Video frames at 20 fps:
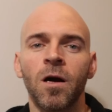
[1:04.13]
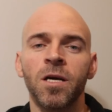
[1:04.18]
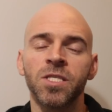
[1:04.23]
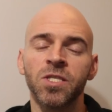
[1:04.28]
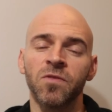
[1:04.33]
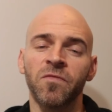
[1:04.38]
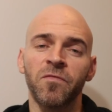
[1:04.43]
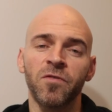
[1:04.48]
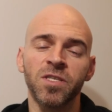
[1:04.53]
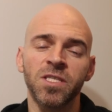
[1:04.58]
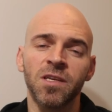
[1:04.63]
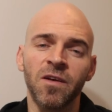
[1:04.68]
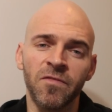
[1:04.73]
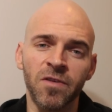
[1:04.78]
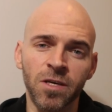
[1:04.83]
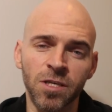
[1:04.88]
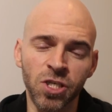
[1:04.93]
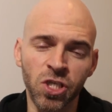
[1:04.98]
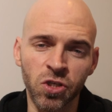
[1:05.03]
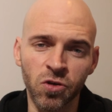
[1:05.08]
All right, so first off,
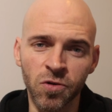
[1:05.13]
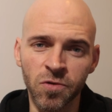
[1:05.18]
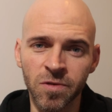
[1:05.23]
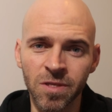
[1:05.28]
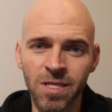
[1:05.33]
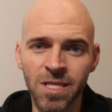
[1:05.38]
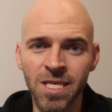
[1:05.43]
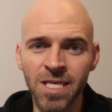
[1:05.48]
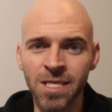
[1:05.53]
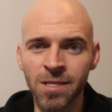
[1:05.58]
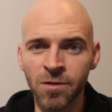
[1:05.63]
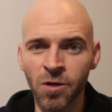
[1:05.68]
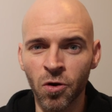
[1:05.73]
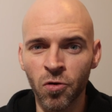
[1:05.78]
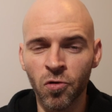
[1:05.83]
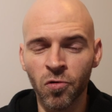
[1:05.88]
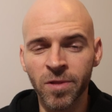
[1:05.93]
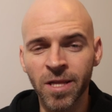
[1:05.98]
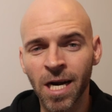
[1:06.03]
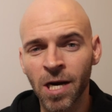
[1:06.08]
I'm going to show you the
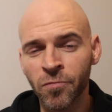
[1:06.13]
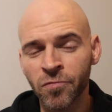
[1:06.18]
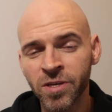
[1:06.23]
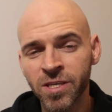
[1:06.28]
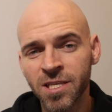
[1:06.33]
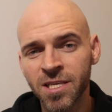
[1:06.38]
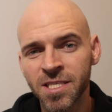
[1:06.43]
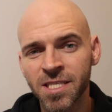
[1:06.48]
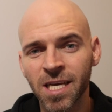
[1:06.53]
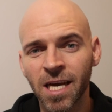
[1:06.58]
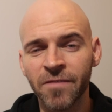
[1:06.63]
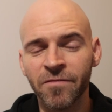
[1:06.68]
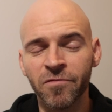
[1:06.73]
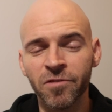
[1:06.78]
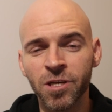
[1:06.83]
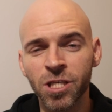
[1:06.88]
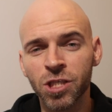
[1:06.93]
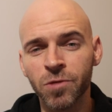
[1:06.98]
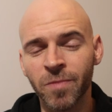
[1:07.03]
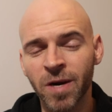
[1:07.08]
logo that I redesigned
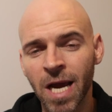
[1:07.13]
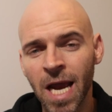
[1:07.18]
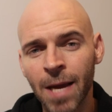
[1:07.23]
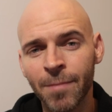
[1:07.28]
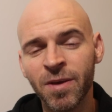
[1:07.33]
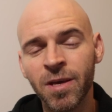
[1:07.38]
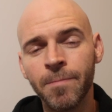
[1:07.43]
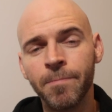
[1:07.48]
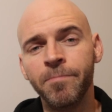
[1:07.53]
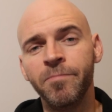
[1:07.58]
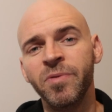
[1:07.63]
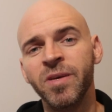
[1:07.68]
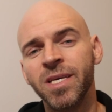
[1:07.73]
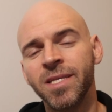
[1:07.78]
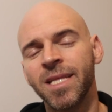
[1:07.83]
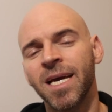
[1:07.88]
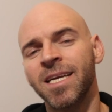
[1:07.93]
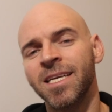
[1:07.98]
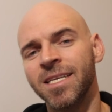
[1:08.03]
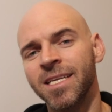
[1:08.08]
for Inter Miami,
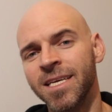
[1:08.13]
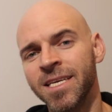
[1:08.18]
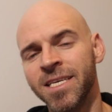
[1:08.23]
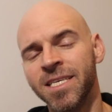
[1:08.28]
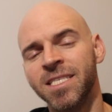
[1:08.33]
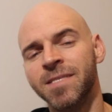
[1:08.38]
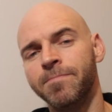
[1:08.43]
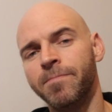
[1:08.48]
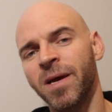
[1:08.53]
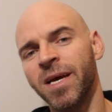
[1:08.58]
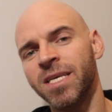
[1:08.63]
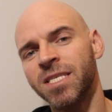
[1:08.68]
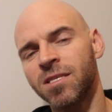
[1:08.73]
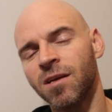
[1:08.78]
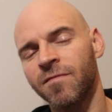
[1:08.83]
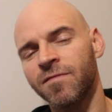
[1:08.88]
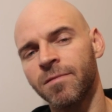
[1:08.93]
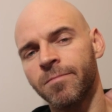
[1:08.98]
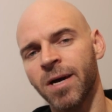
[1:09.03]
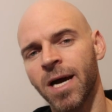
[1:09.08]
being that it is based
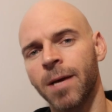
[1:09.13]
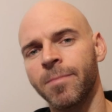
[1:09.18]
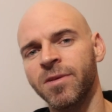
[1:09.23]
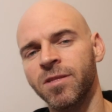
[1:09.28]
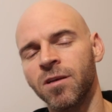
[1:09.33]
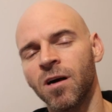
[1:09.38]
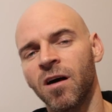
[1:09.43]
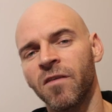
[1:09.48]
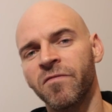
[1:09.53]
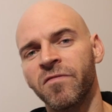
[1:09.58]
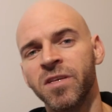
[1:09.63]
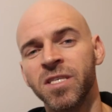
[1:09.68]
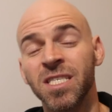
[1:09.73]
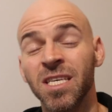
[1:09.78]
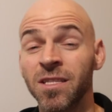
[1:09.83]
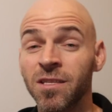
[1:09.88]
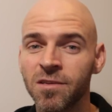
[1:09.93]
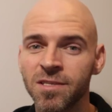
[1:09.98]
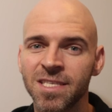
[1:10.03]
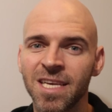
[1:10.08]
off the Miami Dolphins.
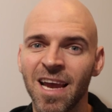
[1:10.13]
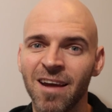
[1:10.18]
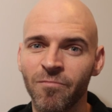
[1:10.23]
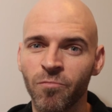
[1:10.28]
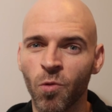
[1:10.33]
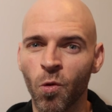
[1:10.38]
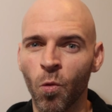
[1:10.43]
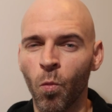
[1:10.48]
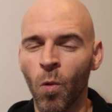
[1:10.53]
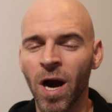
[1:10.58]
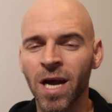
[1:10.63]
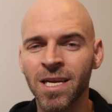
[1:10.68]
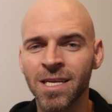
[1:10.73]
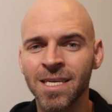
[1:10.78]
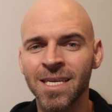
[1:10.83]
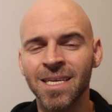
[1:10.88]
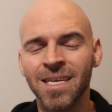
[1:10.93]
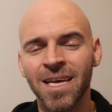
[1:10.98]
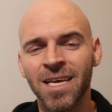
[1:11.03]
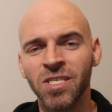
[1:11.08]
It does have more white
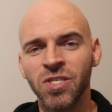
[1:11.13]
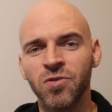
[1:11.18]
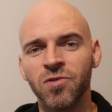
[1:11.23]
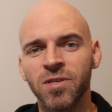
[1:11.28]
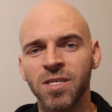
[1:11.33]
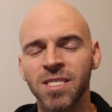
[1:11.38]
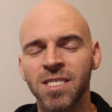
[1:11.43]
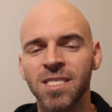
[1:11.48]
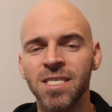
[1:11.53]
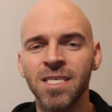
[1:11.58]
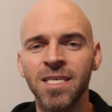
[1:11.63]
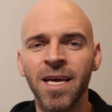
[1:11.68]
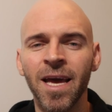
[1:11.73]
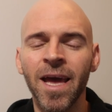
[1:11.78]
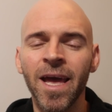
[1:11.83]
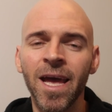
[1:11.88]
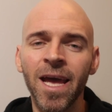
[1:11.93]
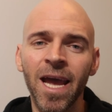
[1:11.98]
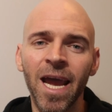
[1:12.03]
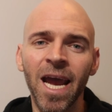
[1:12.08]
in it, as you can see,
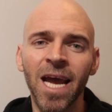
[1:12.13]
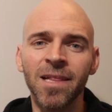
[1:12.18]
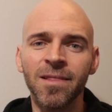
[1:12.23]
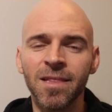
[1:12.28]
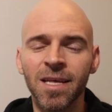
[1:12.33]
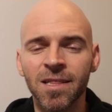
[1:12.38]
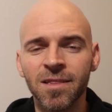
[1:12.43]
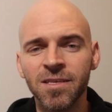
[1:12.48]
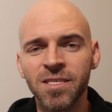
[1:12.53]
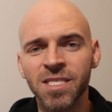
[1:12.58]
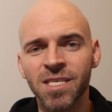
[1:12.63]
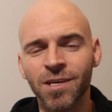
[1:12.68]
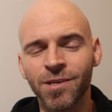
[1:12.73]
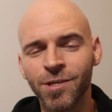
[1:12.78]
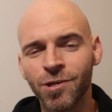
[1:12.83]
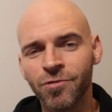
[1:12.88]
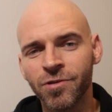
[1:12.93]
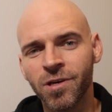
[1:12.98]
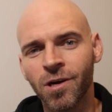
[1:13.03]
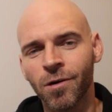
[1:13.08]
and then the
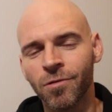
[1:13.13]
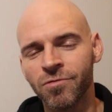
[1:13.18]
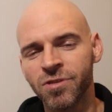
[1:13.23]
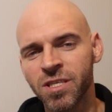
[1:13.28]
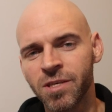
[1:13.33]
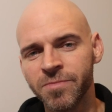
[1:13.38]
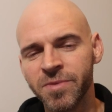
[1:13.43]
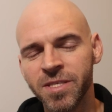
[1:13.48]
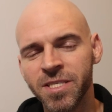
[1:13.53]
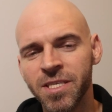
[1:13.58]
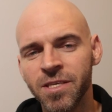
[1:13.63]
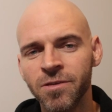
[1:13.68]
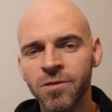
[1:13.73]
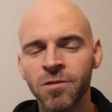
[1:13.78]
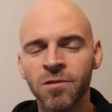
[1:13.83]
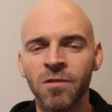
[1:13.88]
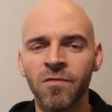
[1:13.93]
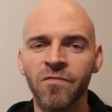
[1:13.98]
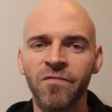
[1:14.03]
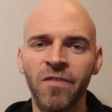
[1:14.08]
secondary color is going to be
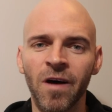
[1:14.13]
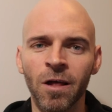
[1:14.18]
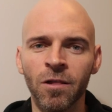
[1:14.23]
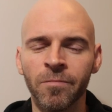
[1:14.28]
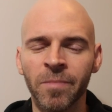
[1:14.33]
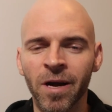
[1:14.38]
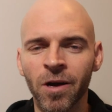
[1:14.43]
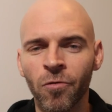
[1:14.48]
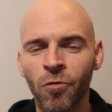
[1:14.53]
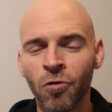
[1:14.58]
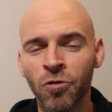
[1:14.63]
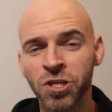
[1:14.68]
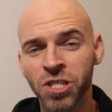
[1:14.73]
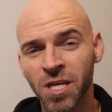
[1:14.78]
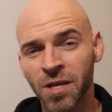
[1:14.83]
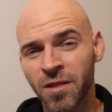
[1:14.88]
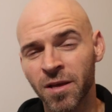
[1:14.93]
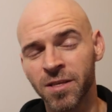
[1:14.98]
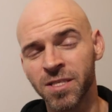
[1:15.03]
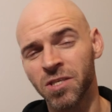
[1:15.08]
teal, followed by orange.
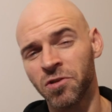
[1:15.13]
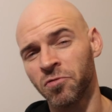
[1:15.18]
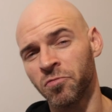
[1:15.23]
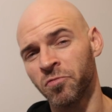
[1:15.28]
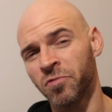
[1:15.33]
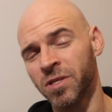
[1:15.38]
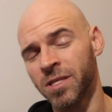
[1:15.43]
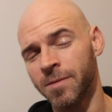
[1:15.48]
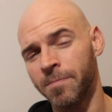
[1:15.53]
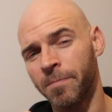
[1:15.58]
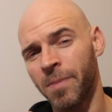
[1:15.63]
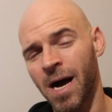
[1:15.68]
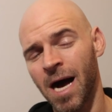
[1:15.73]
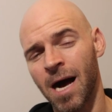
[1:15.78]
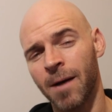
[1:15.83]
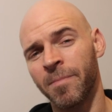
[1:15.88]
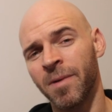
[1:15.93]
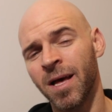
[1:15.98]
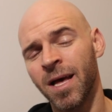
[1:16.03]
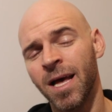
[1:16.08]
I think it's going to really
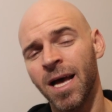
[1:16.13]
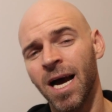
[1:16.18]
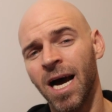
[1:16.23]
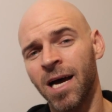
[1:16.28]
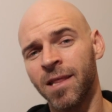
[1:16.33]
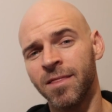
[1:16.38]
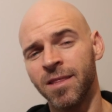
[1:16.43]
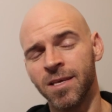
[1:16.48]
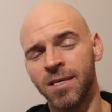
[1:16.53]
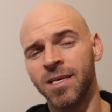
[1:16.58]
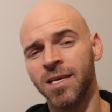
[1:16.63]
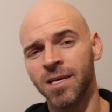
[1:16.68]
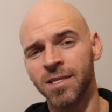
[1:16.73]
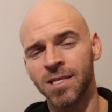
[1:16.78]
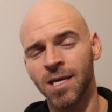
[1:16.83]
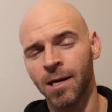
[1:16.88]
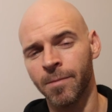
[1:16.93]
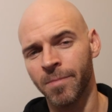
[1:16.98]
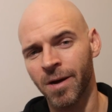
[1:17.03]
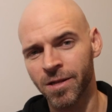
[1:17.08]
pop on the kit
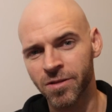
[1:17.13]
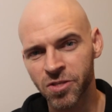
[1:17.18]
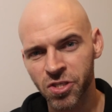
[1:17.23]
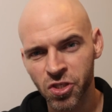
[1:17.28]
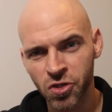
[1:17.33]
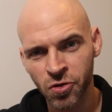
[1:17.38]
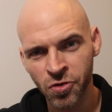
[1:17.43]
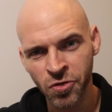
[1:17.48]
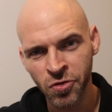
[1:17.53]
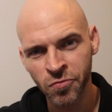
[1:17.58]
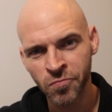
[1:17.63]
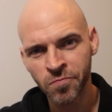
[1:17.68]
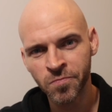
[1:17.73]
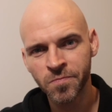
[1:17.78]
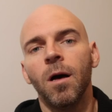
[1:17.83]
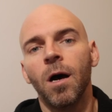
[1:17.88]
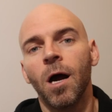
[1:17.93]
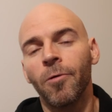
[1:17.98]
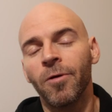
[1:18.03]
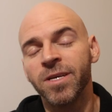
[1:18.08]
that I'm about to show you.
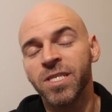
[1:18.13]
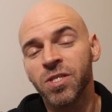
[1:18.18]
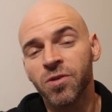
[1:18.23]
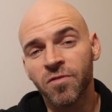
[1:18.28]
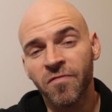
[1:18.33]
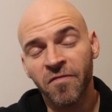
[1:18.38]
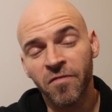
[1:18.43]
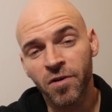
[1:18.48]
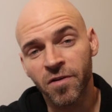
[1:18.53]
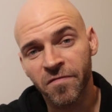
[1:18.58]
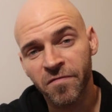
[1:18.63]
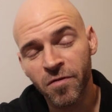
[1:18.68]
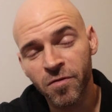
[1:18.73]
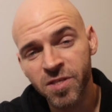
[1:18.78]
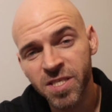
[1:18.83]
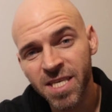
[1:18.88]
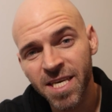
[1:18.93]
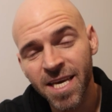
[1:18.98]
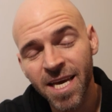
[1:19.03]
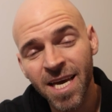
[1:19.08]
All right, so for the
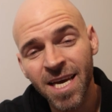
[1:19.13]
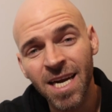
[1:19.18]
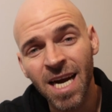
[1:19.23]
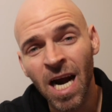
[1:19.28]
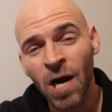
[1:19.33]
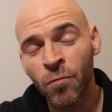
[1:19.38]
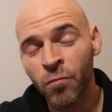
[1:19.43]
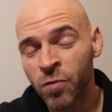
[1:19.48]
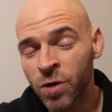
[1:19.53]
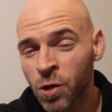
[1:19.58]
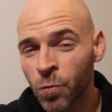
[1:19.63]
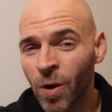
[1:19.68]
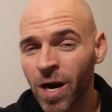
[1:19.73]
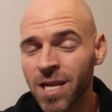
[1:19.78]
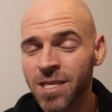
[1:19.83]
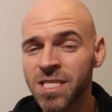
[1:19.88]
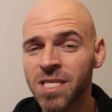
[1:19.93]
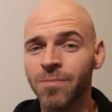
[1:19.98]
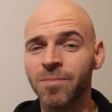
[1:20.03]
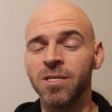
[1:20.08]
first kit, I really
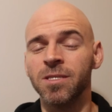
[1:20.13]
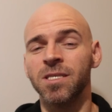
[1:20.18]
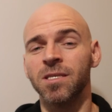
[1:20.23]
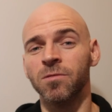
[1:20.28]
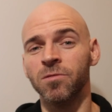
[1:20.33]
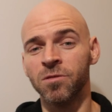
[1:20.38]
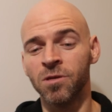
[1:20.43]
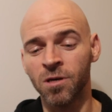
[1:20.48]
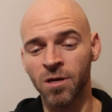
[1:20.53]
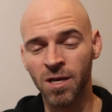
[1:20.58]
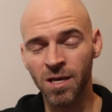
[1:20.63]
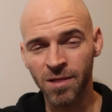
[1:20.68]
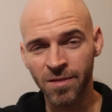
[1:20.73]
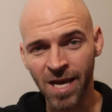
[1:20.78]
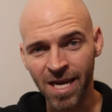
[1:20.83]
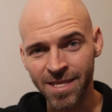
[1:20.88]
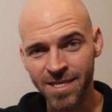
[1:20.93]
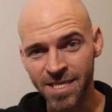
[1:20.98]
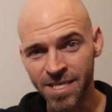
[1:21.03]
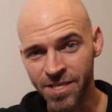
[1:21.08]
wanted something to look
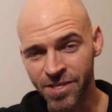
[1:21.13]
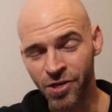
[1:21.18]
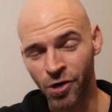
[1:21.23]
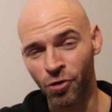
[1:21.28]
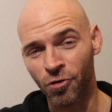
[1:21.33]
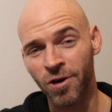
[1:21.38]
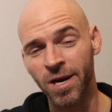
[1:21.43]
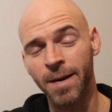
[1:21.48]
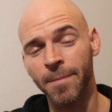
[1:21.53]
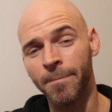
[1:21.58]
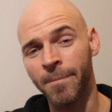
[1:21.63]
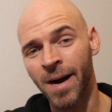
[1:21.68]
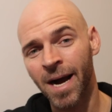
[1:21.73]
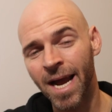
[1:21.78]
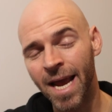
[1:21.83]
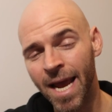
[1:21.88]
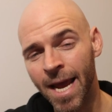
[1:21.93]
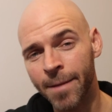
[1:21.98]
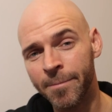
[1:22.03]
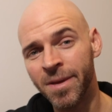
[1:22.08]
like the current
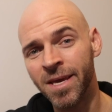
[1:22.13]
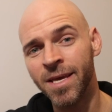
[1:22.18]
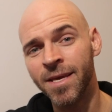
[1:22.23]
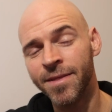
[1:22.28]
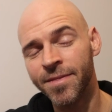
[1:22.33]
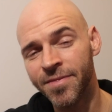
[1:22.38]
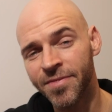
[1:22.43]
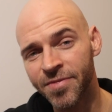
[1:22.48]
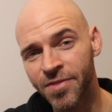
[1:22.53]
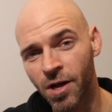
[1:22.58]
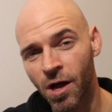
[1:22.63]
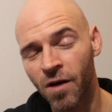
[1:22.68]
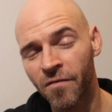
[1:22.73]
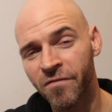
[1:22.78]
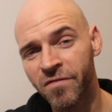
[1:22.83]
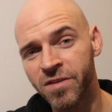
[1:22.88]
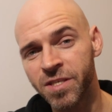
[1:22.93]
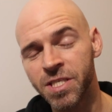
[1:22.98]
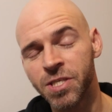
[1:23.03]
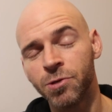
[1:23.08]
Miami
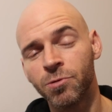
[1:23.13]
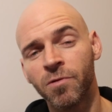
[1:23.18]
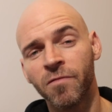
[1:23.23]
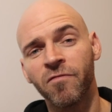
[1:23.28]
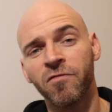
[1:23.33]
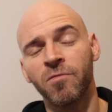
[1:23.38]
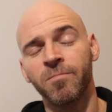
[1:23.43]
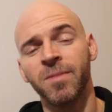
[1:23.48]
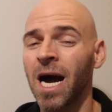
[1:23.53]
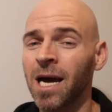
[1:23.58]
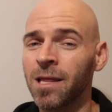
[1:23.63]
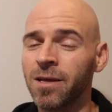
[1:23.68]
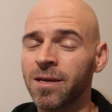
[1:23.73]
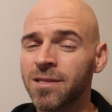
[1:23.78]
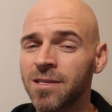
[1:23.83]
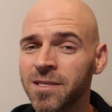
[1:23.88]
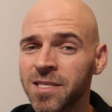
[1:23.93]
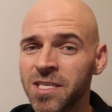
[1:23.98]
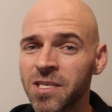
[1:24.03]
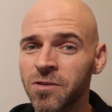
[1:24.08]
Dolphins uniform. I
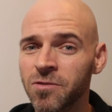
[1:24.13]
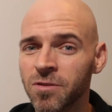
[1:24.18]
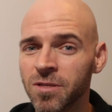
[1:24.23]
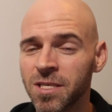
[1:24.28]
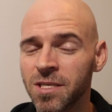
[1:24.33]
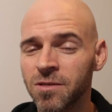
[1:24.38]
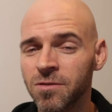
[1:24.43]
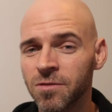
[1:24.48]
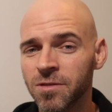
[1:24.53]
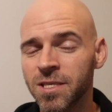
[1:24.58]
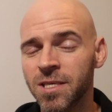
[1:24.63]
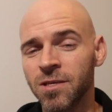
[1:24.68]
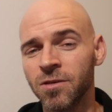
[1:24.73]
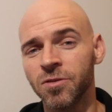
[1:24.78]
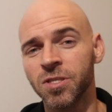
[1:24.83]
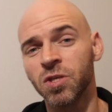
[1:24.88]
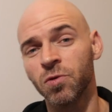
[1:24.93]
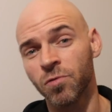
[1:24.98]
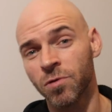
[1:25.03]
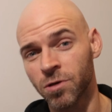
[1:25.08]
like the teal,
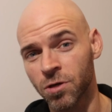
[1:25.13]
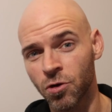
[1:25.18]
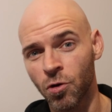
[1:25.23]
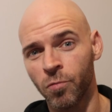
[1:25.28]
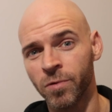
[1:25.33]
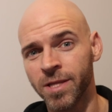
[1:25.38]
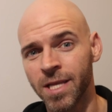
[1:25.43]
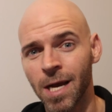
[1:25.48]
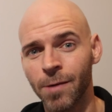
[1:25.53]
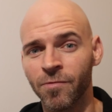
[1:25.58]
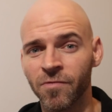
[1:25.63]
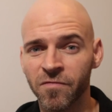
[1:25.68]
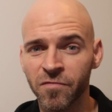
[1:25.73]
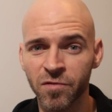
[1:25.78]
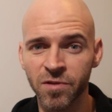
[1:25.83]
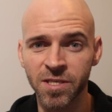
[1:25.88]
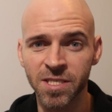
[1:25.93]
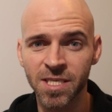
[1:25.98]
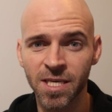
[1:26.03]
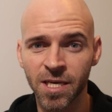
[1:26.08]
so we're going to go with that one
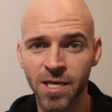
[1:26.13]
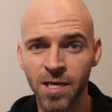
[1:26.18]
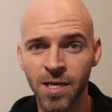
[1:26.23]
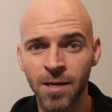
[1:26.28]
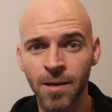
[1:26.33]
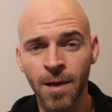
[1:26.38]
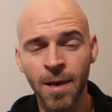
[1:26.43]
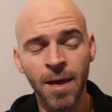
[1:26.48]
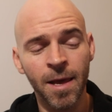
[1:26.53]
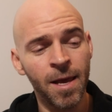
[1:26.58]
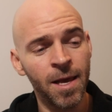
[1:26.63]
for this kit.